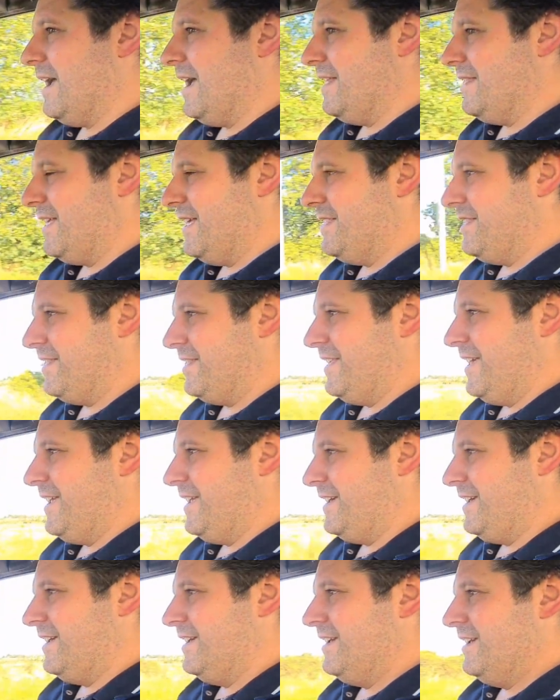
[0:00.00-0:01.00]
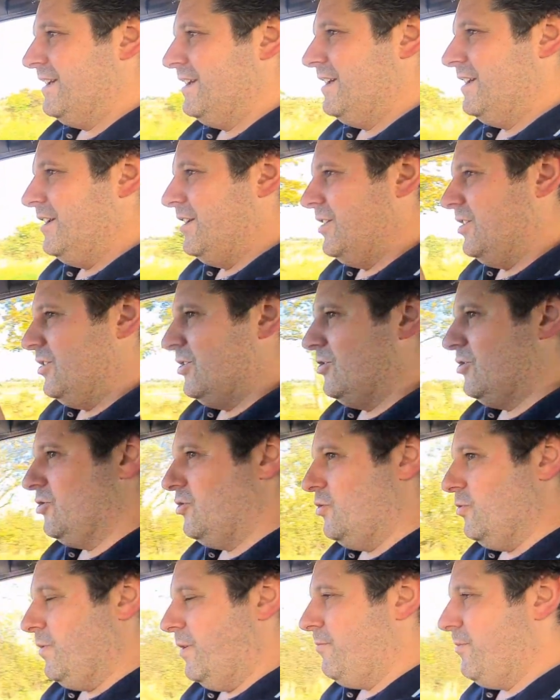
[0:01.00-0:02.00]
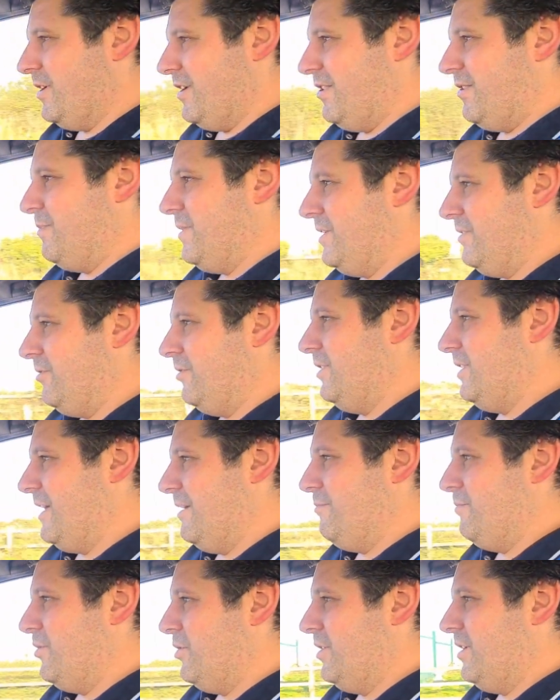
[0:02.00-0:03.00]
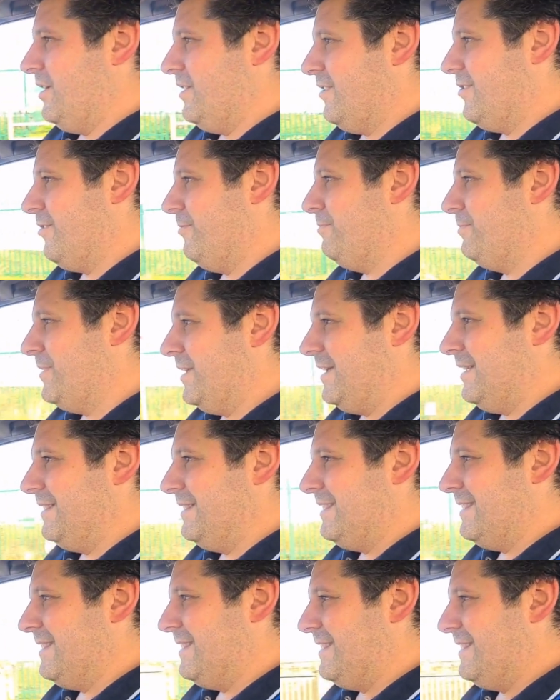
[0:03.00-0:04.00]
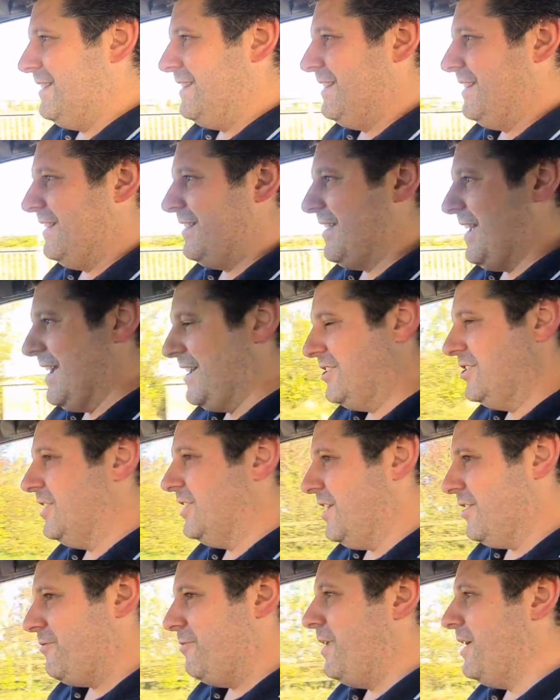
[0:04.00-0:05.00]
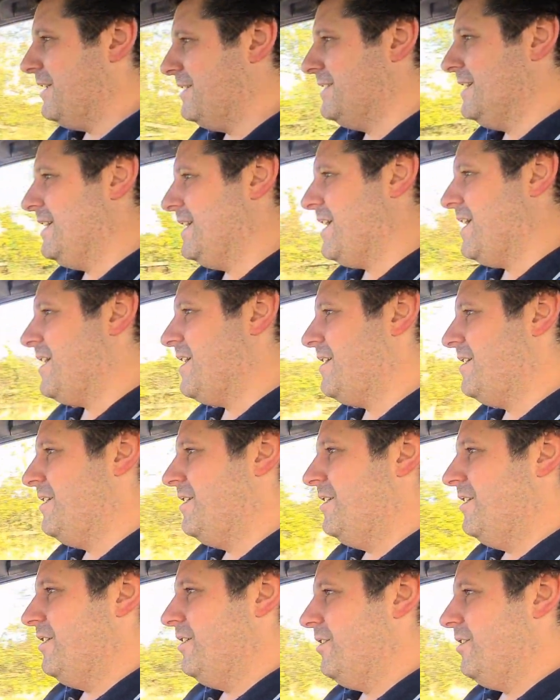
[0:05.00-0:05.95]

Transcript: And then think, do I want to spend all that money on something that's actually a quality car?